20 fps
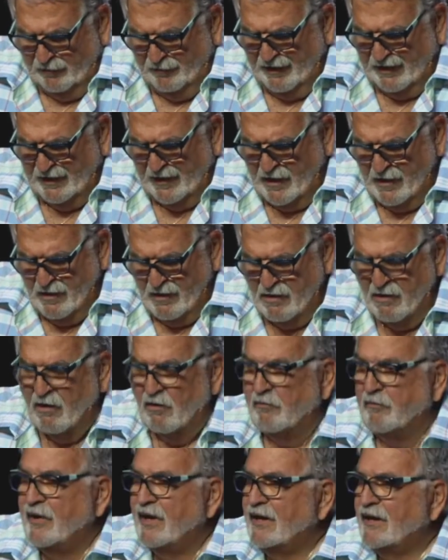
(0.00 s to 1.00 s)
when I went
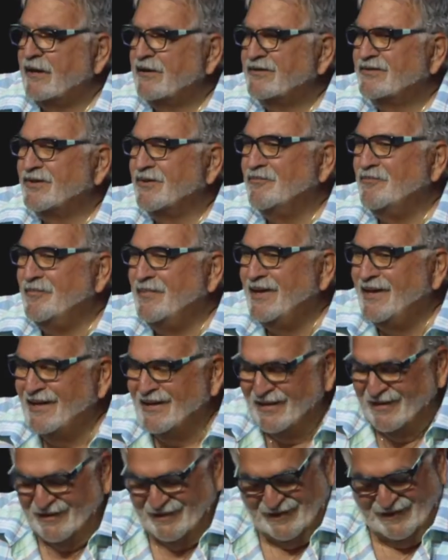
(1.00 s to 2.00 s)
home, man, I was
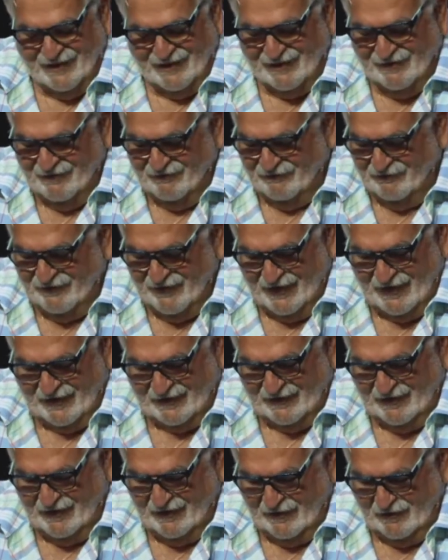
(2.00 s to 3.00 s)
immediately
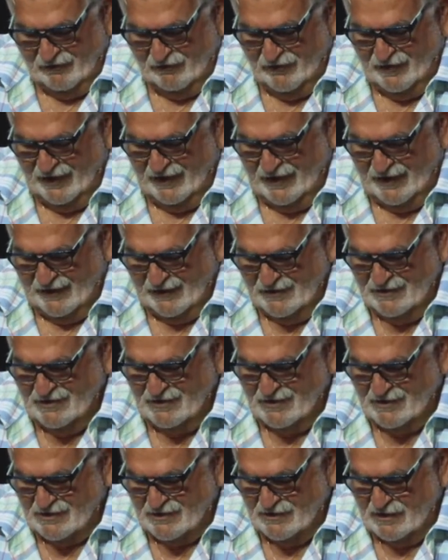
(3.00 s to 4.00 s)
convicted of what I had
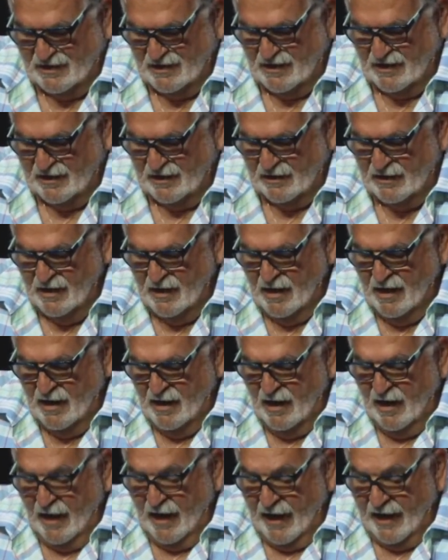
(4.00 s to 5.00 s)
just done
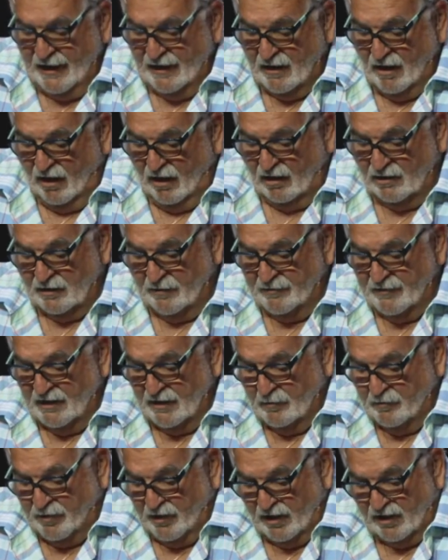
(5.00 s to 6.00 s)
and called him
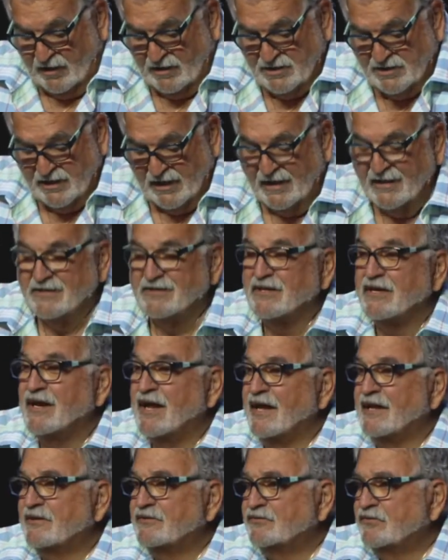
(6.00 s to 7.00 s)
and apologized
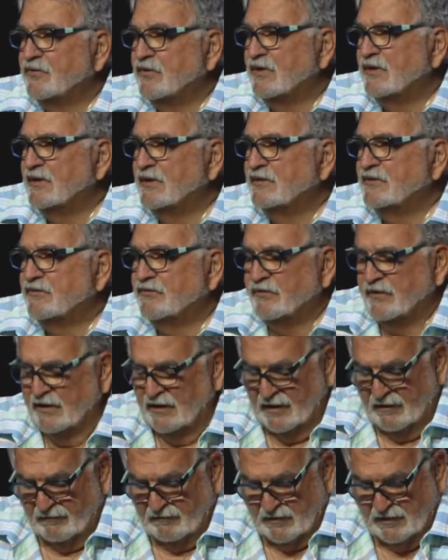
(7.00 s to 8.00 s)
and asked for his
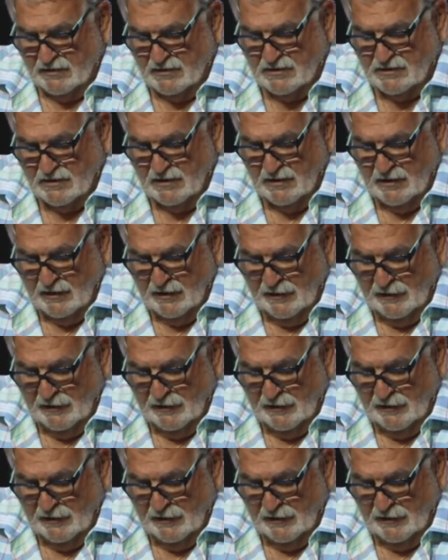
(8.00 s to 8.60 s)
forgiveness.